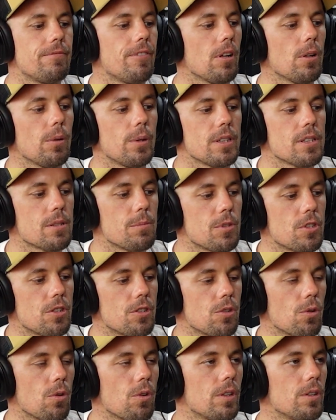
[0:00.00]
following some
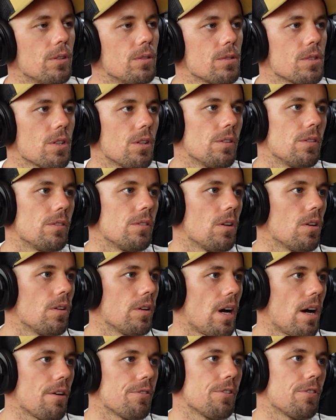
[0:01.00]
tutorials on,
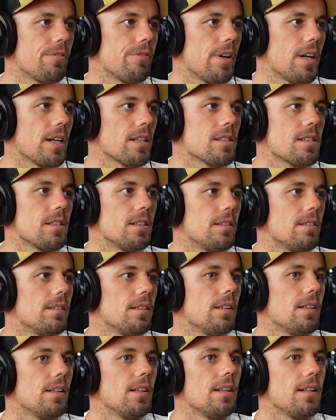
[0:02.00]
on After Effects and
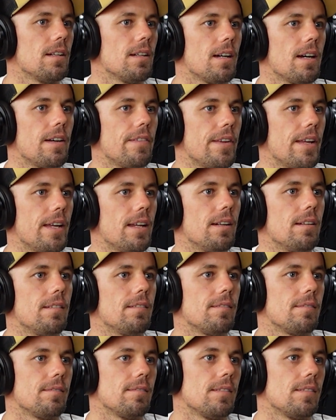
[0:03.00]
and then